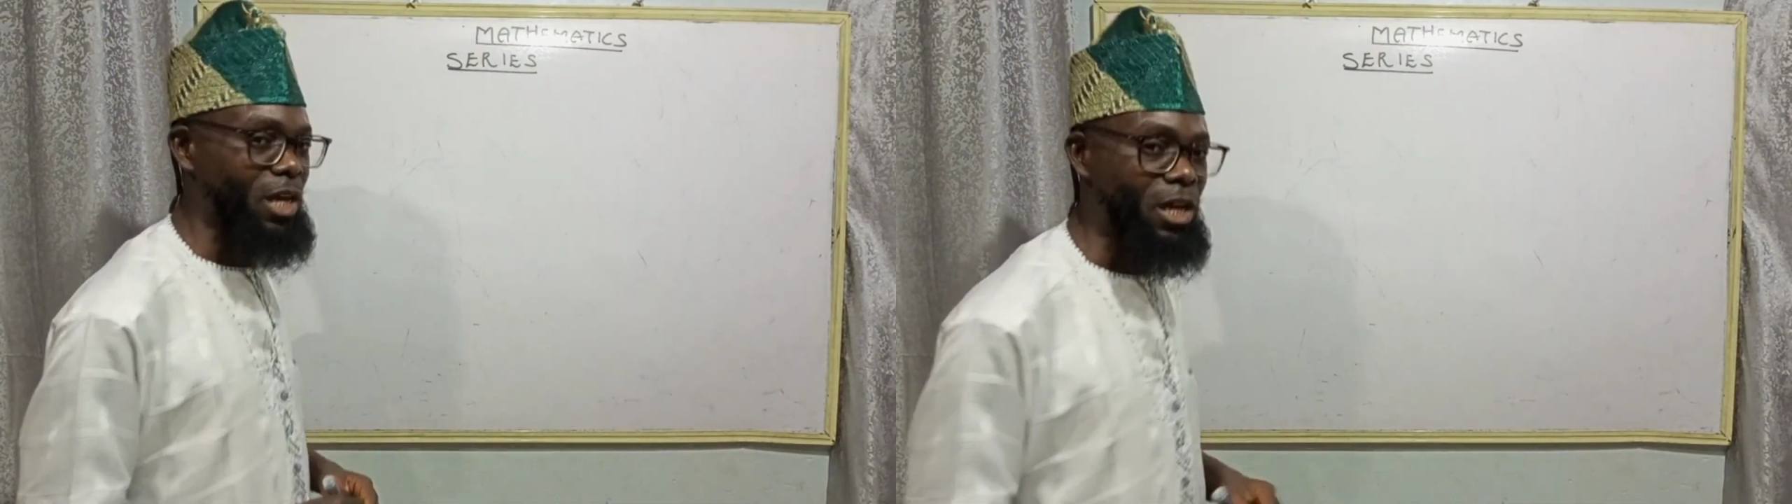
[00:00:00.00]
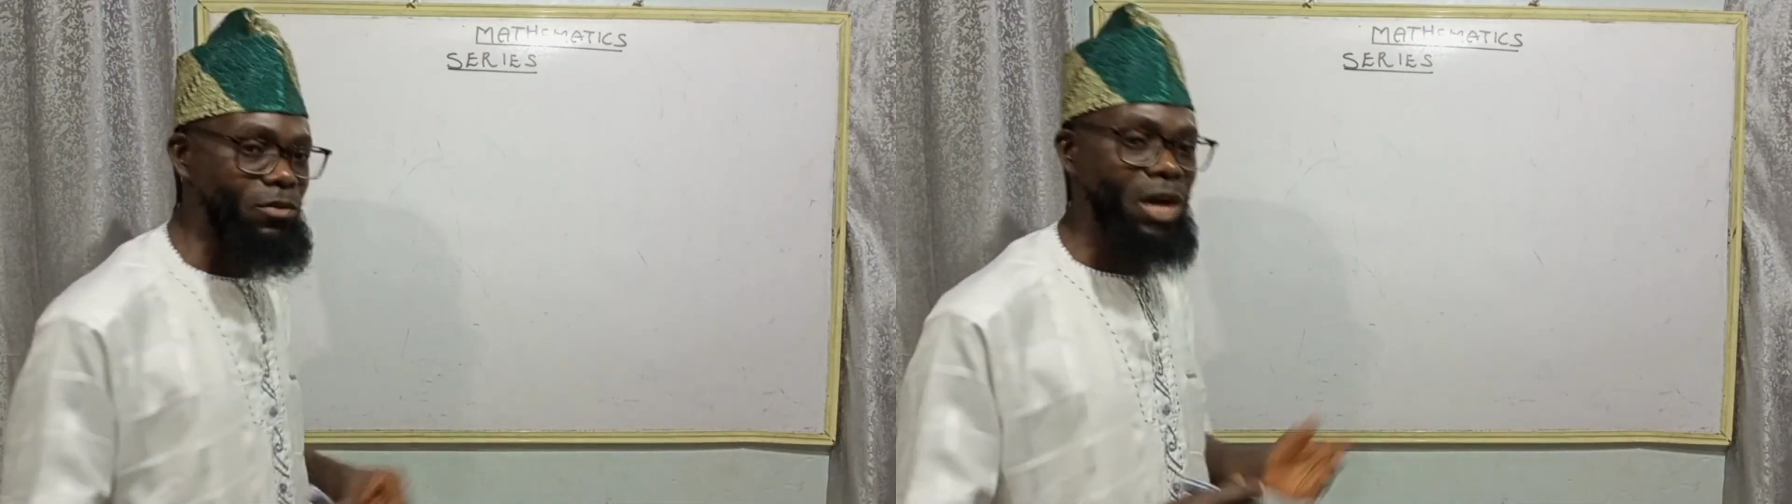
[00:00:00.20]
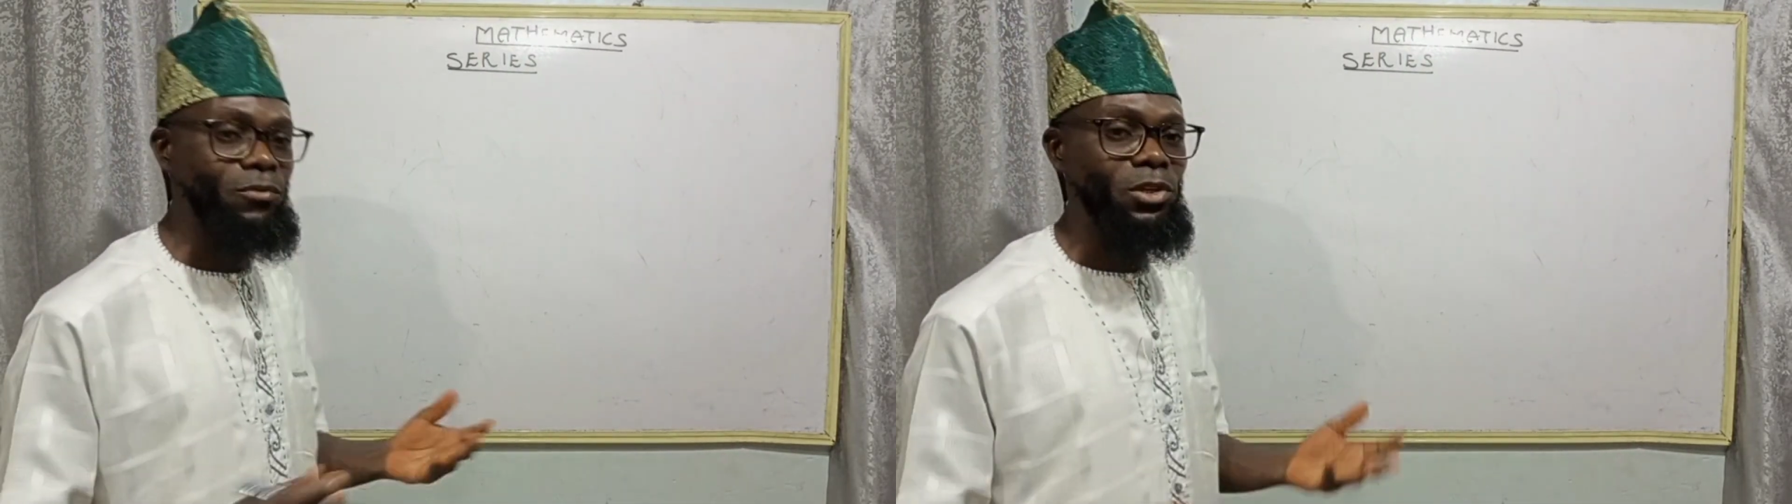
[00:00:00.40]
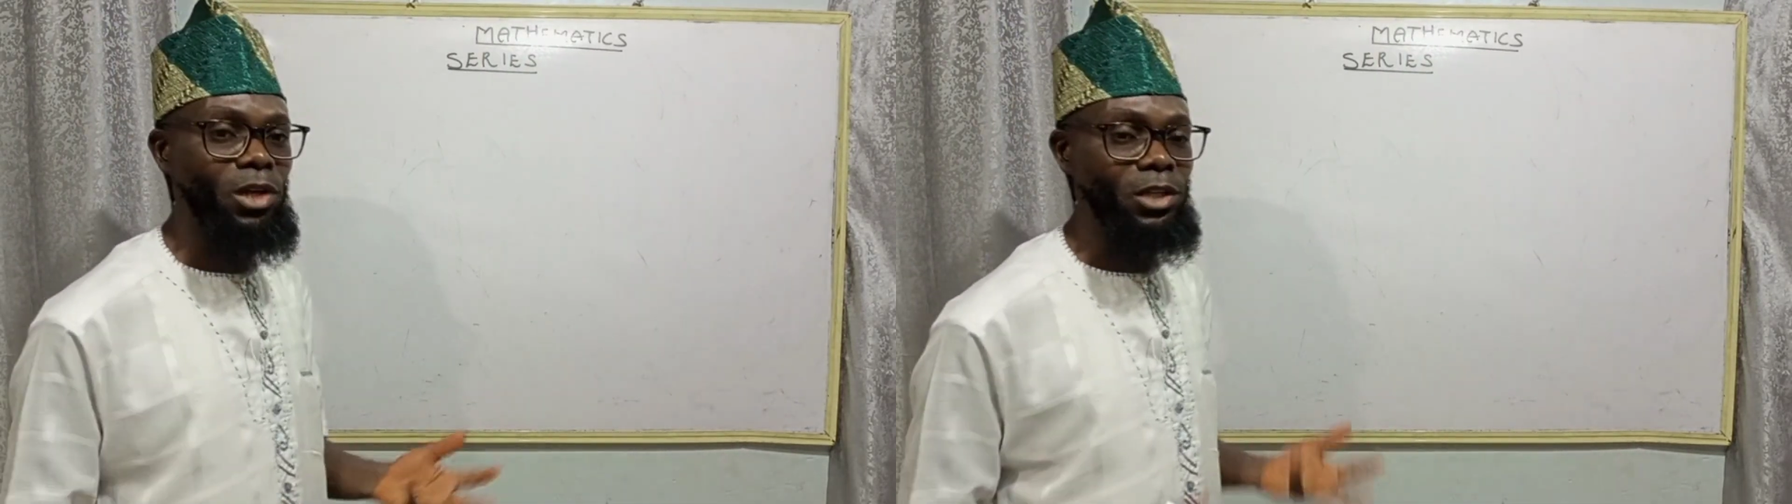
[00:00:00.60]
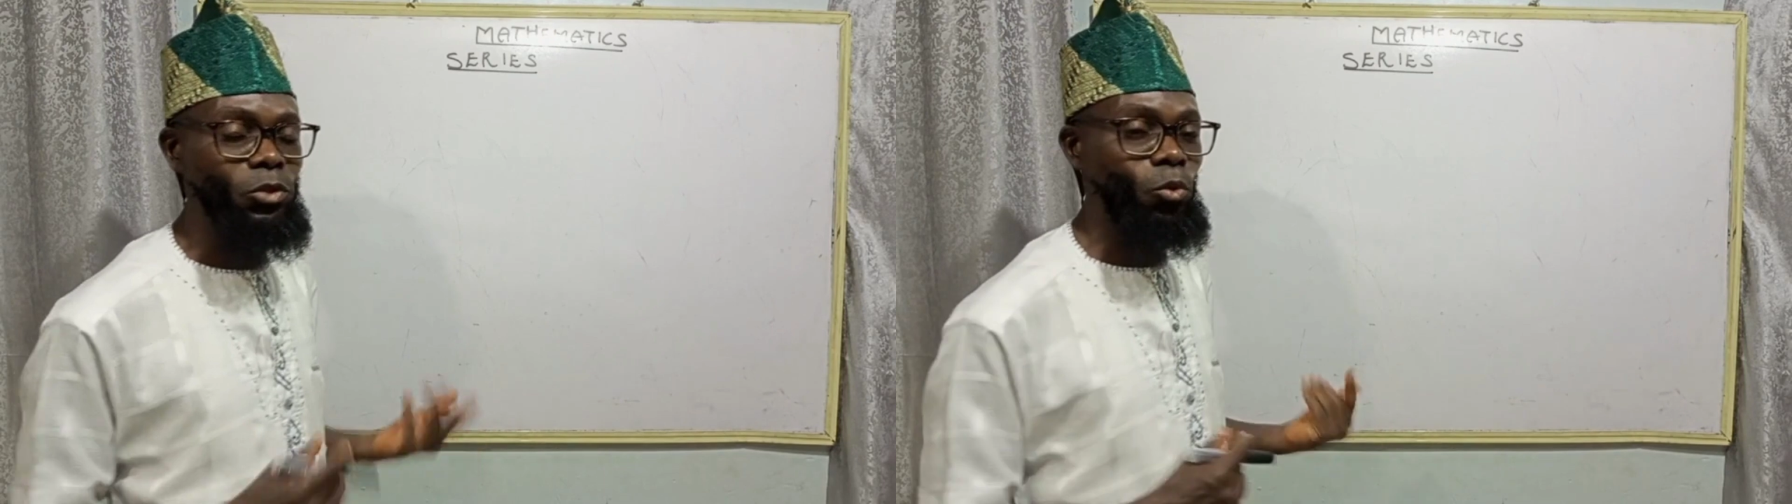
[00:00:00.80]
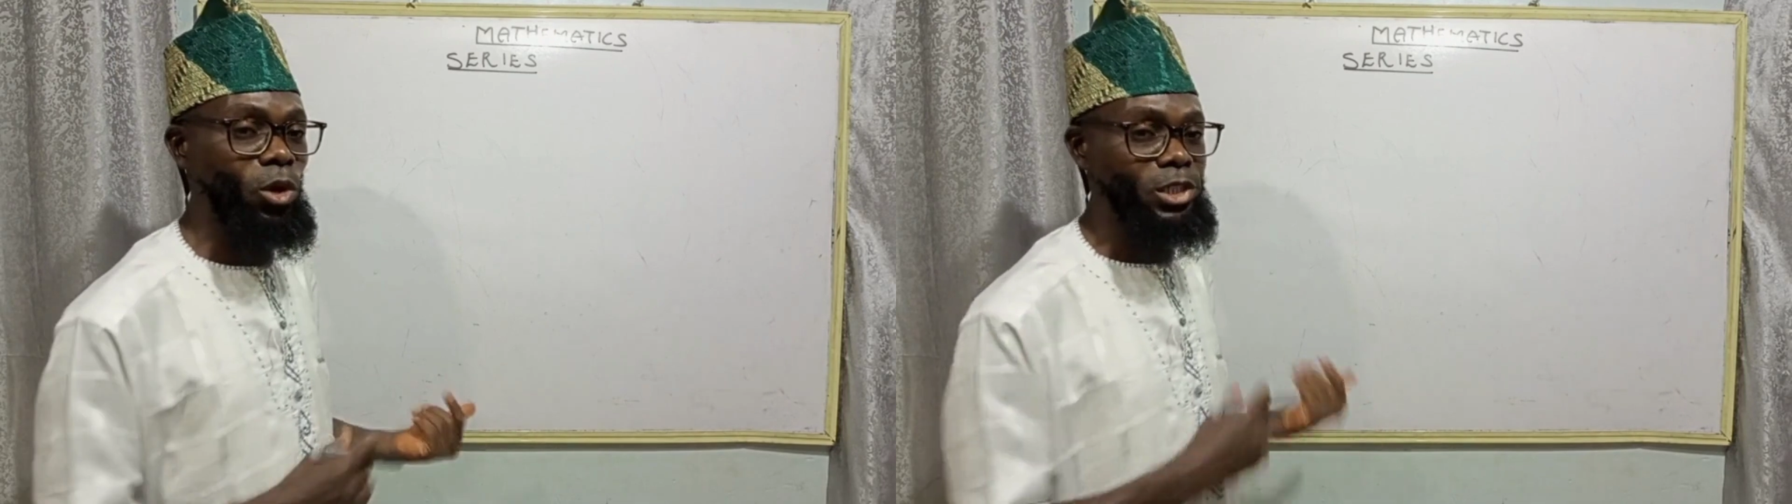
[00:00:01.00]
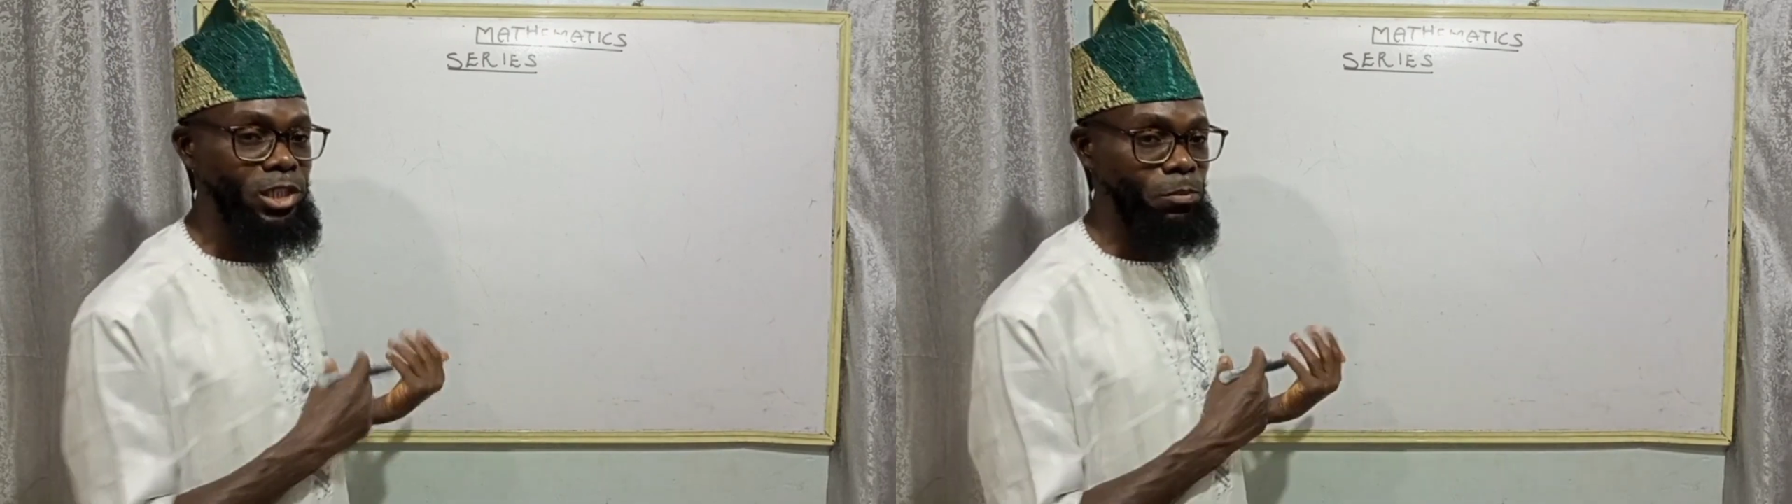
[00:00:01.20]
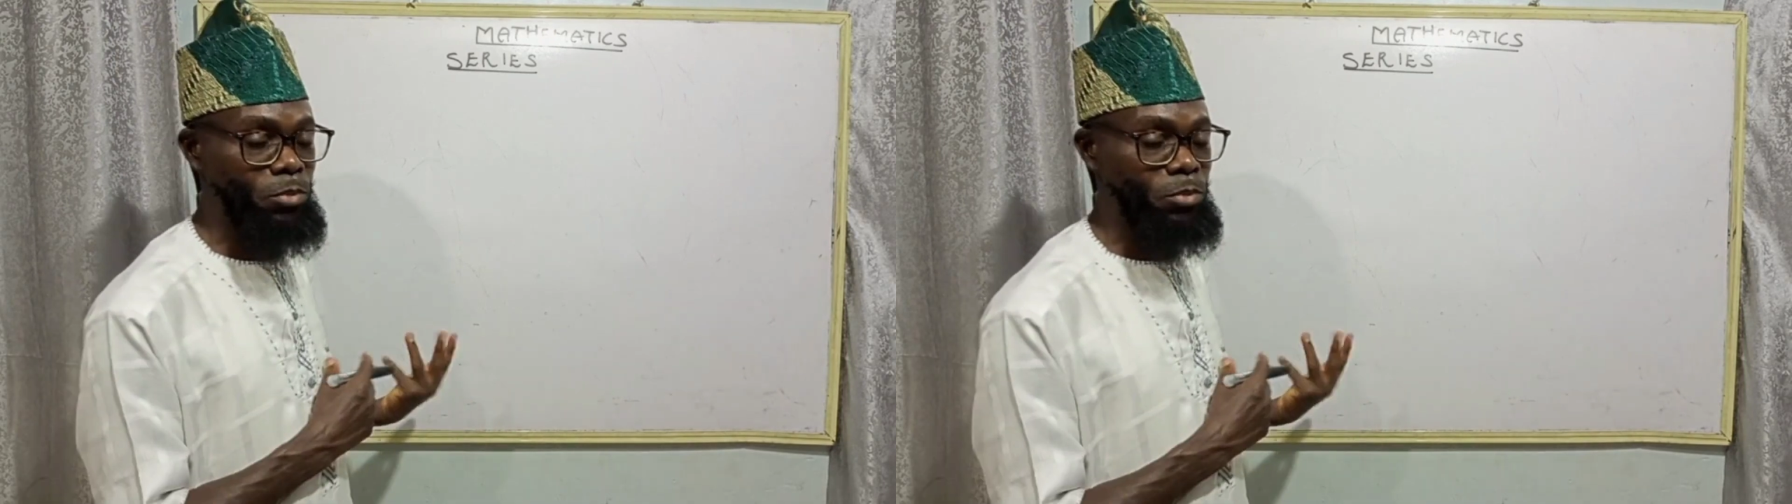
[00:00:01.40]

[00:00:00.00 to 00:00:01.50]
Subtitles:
if you have not watched the